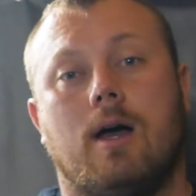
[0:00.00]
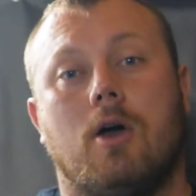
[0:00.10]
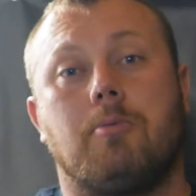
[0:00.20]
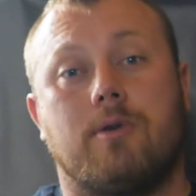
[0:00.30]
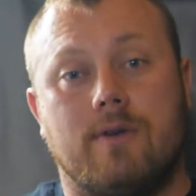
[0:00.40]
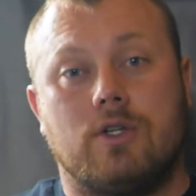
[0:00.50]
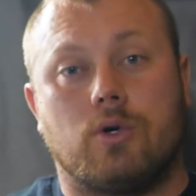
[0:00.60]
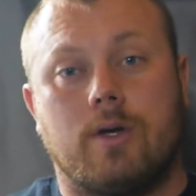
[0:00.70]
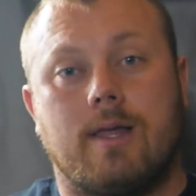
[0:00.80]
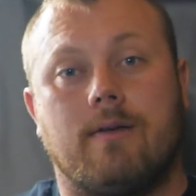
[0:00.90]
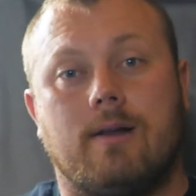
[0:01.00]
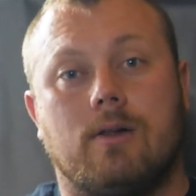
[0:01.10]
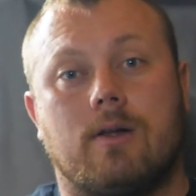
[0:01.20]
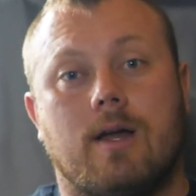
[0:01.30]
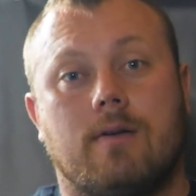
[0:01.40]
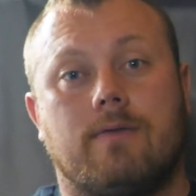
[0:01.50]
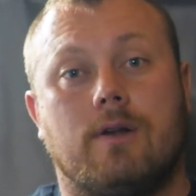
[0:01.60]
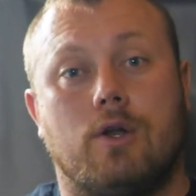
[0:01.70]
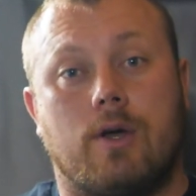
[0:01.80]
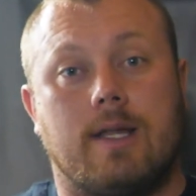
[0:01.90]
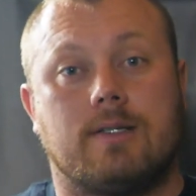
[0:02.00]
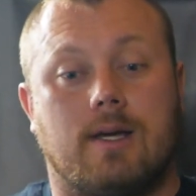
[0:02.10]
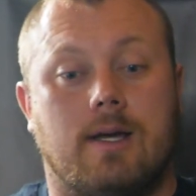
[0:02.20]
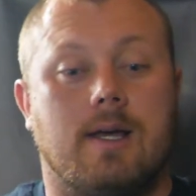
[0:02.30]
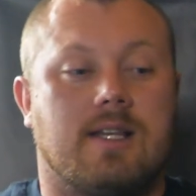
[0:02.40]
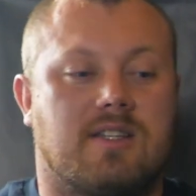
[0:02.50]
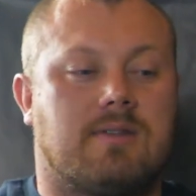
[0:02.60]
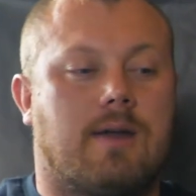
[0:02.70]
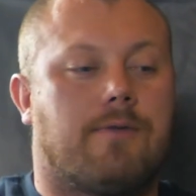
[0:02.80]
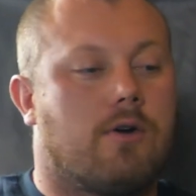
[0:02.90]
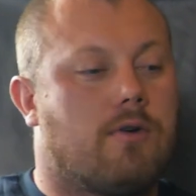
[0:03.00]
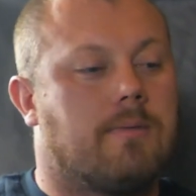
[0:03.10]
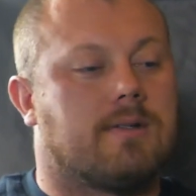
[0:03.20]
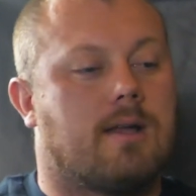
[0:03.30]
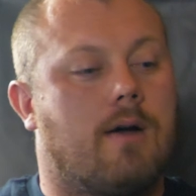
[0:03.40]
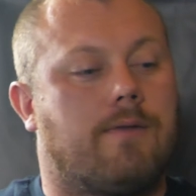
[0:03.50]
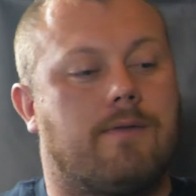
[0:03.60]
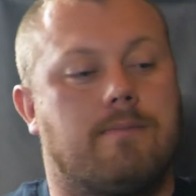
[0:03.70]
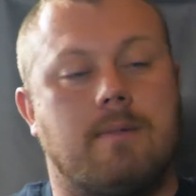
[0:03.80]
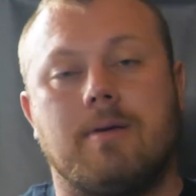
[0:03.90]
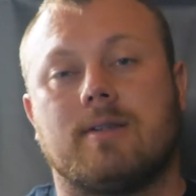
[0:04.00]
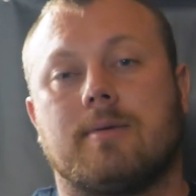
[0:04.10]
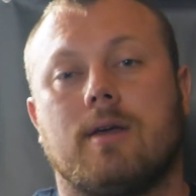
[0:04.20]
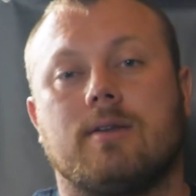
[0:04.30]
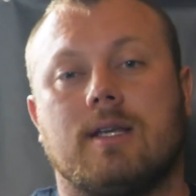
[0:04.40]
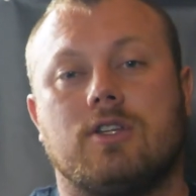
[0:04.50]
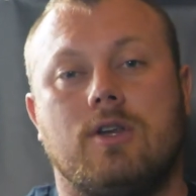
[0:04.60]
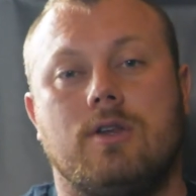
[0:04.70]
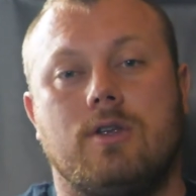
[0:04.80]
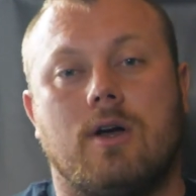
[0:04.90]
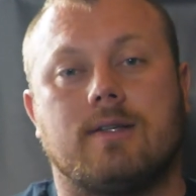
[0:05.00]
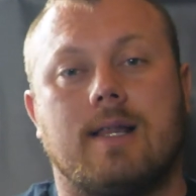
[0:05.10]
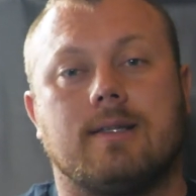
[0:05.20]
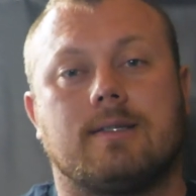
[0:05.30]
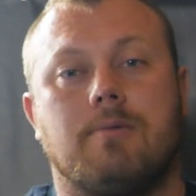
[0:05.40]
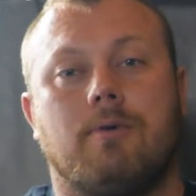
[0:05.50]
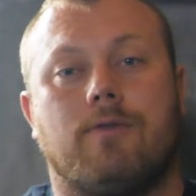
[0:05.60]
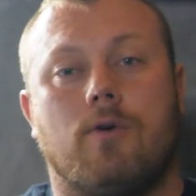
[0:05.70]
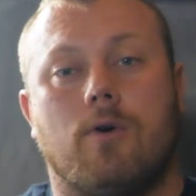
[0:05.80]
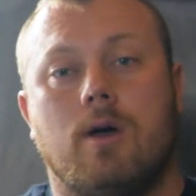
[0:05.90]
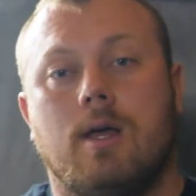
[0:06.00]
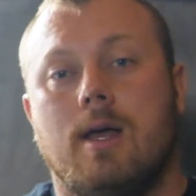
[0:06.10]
Hope you've enjoyed that little kind of look into some different grip stuff, maybe some of those things you guys hadn't seen before.